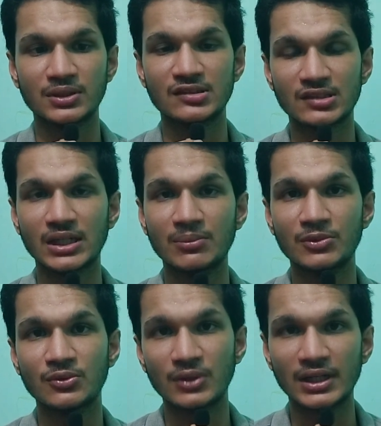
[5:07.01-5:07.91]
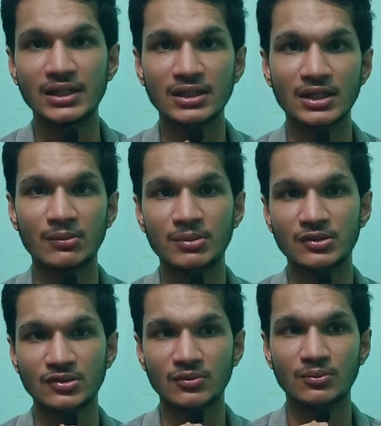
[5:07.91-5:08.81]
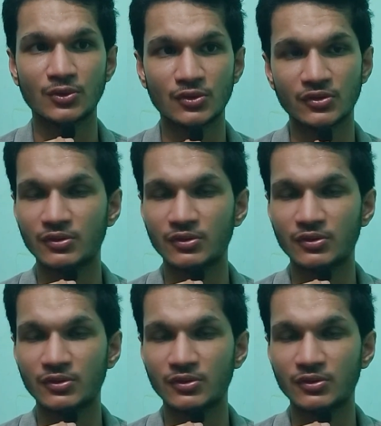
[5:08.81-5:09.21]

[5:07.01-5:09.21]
It's time to edit in the laptop because of most